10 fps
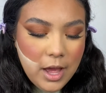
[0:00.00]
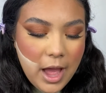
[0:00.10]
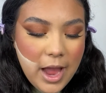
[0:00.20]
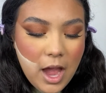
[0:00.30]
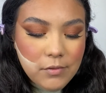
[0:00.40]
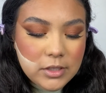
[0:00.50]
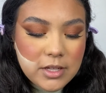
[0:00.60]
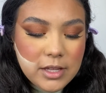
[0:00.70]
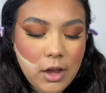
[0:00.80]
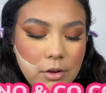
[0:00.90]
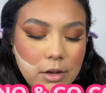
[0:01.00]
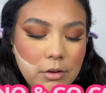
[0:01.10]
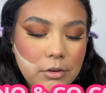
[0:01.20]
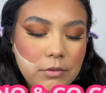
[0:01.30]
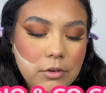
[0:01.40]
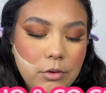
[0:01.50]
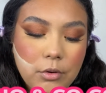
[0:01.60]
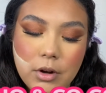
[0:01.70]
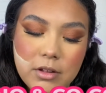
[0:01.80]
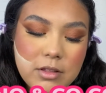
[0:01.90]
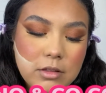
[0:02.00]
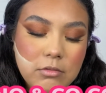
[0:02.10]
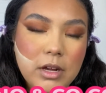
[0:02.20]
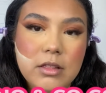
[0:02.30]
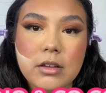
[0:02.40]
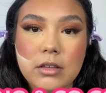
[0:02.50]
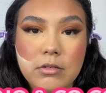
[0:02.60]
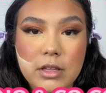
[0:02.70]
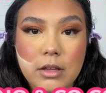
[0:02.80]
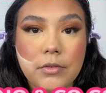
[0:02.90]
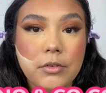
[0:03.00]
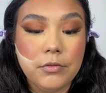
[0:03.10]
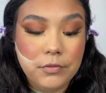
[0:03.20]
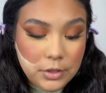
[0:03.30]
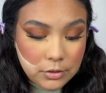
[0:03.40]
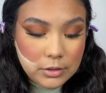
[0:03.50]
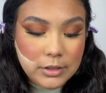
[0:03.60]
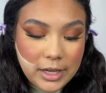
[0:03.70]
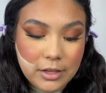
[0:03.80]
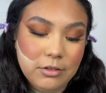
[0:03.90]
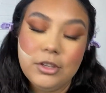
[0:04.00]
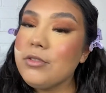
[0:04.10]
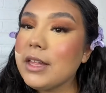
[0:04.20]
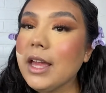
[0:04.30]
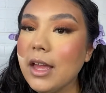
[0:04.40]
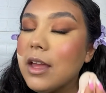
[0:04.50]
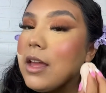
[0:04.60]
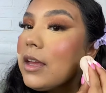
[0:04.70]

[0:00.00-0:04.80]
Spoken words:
I have a discount code, of course. You guys can use it if you feel like using it.